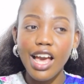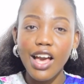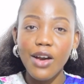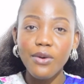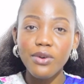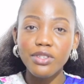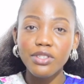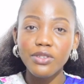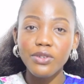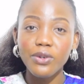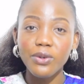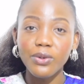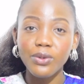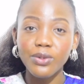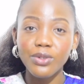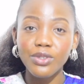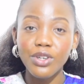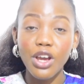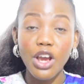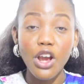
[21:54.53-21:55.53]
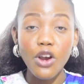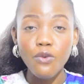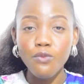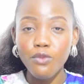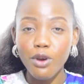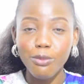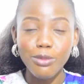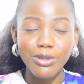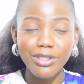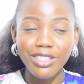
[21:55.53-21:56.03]
what's it called,
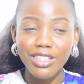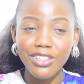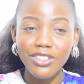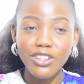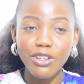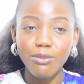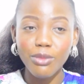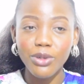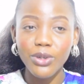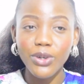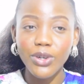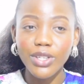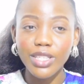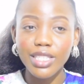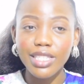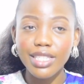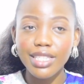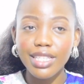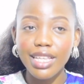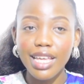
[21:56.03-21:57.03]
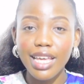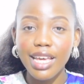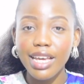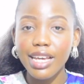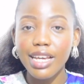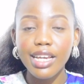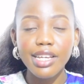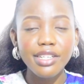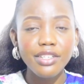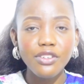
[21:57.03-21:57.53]
repetition, because
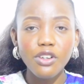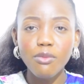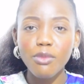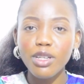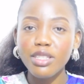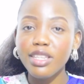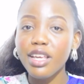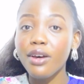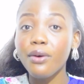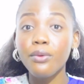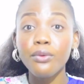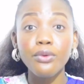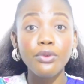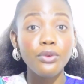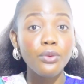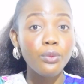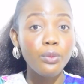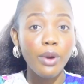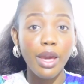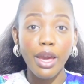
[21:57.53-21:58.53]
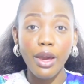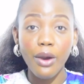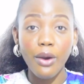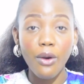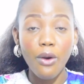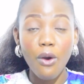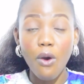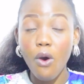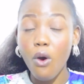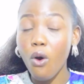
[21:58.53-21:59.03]
it did not matter who you were
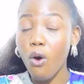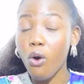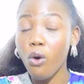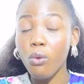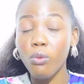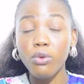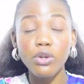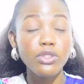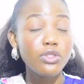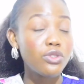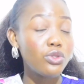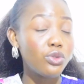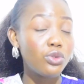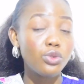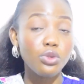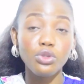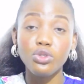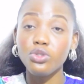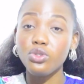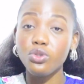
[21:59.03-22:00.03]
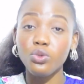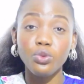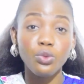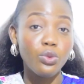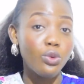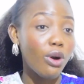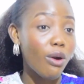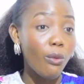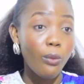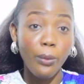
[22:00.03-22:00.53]
or what you thought you
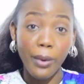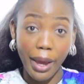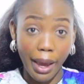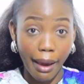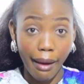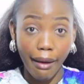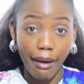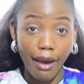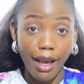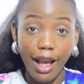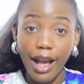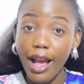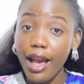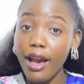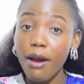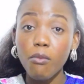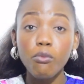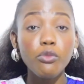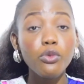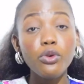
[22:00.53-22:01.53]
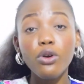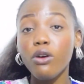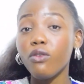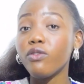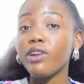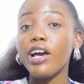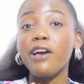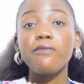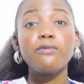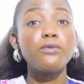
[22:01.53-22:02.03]
were. Book of
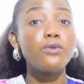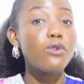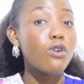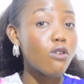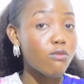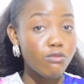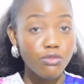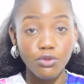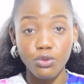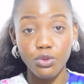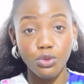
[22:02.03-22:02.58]
Life will humble